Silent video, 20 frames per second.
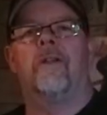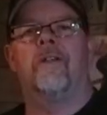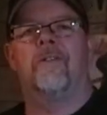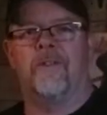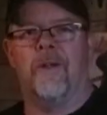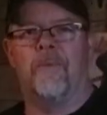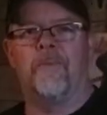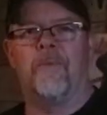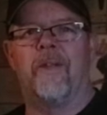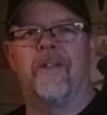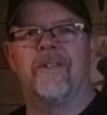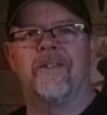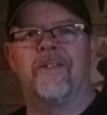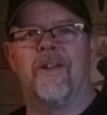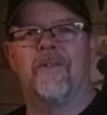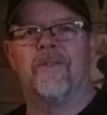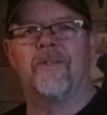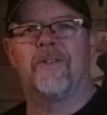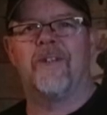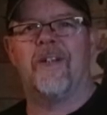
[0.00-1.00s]
Some things
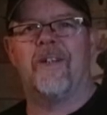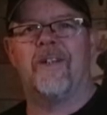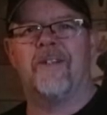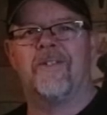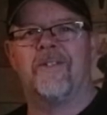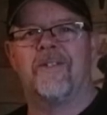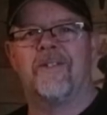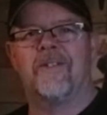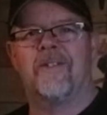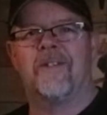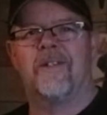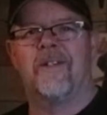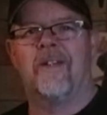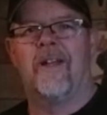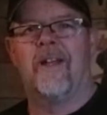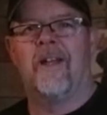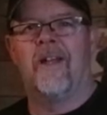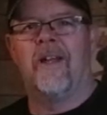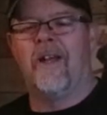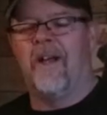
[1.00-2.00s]
never change.
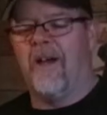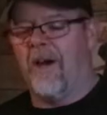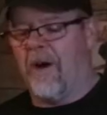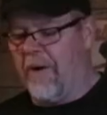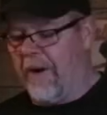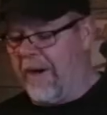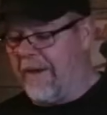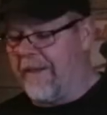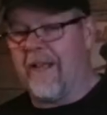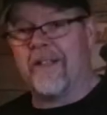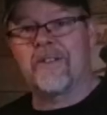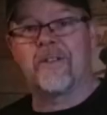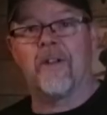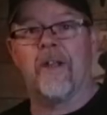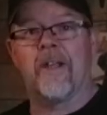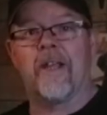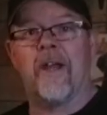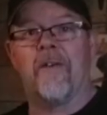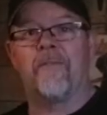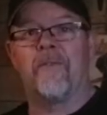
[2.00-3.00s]
Alright, that's all
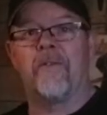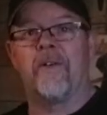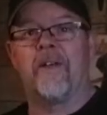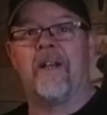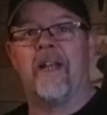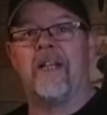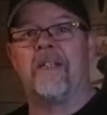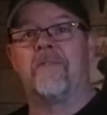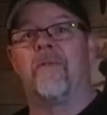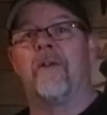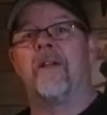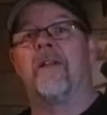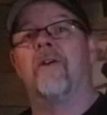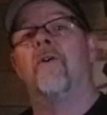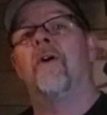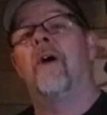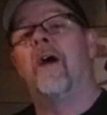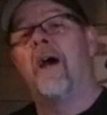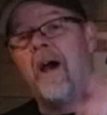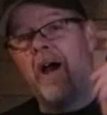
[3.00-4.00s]
I got for today's
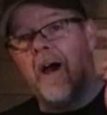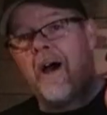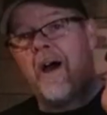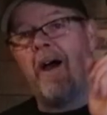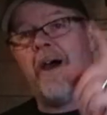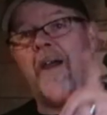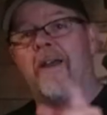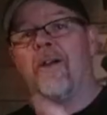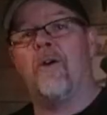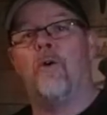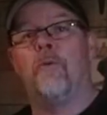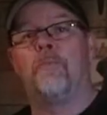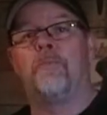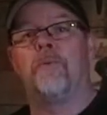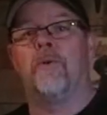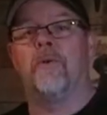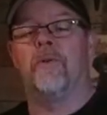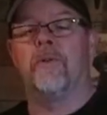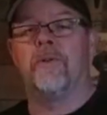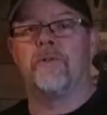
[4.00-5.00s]
video. I hope
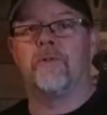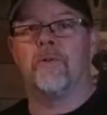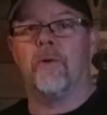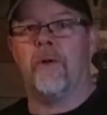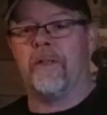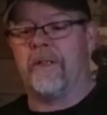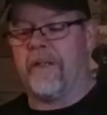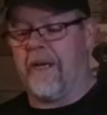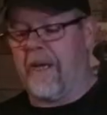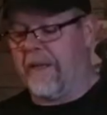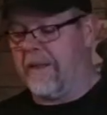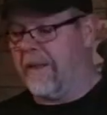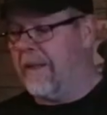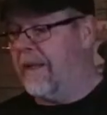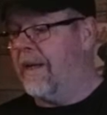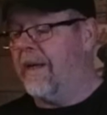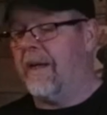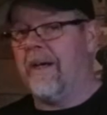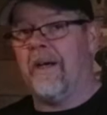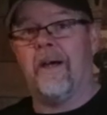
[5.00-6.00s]
you enjoyed that.
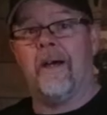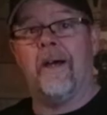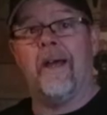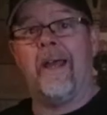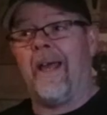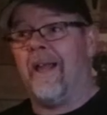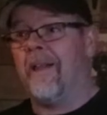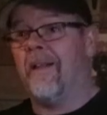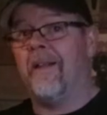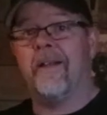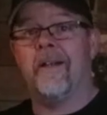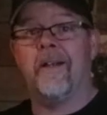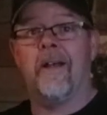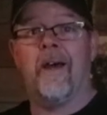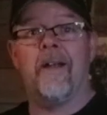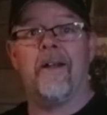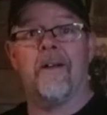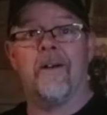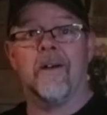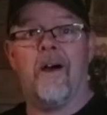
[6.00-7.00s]
Ella and
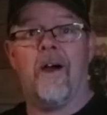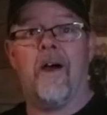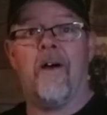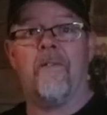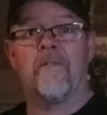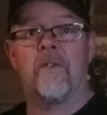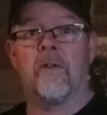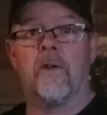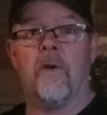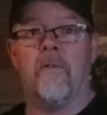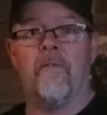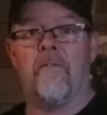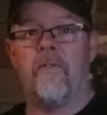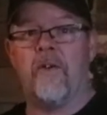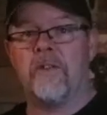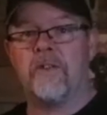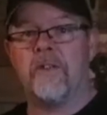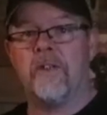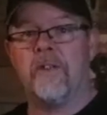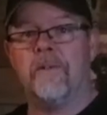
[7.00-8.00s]
I are off to go
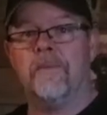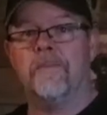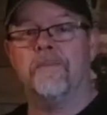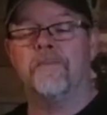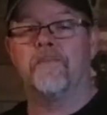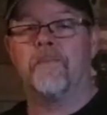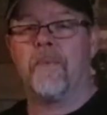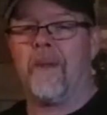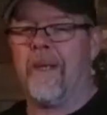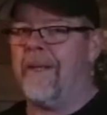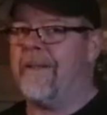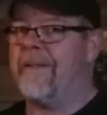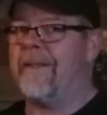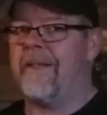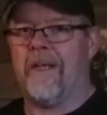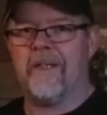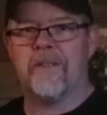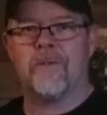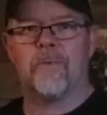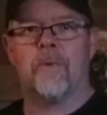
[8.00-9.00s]
fishing. And
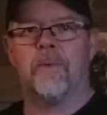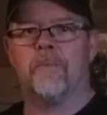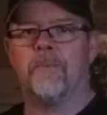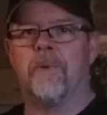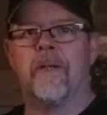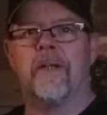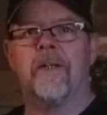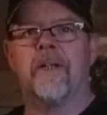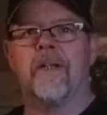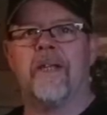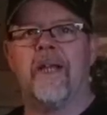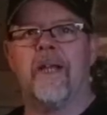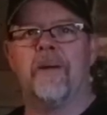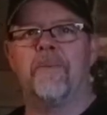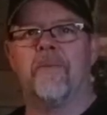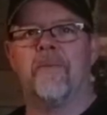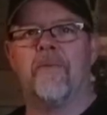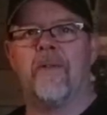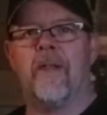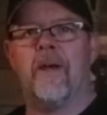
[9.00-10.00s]
yes, we're bringing the
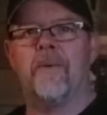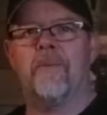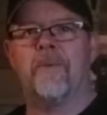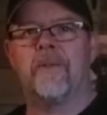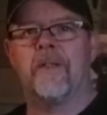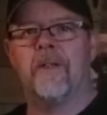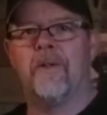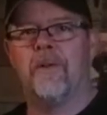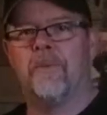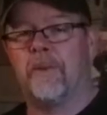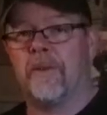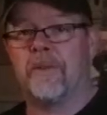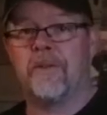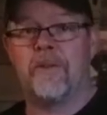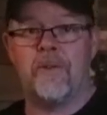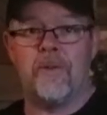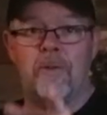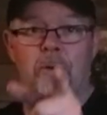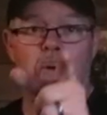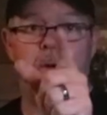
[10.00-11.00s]
camera for that one too, but
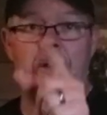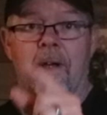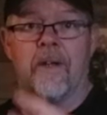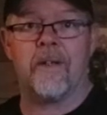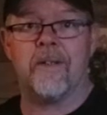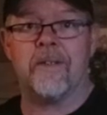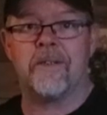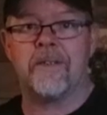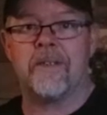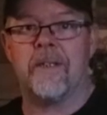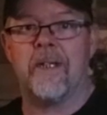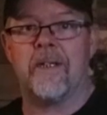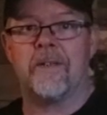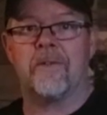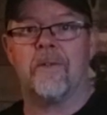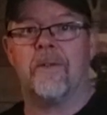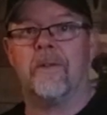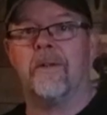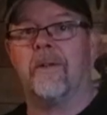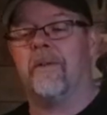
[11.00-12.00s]
you're not going to see that
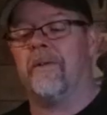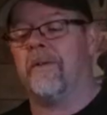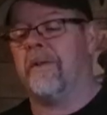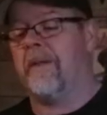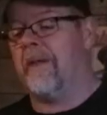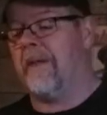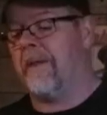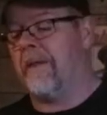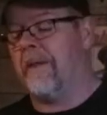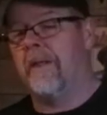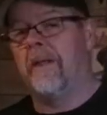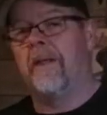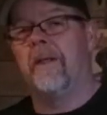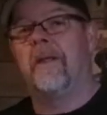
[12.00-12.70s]
till another day.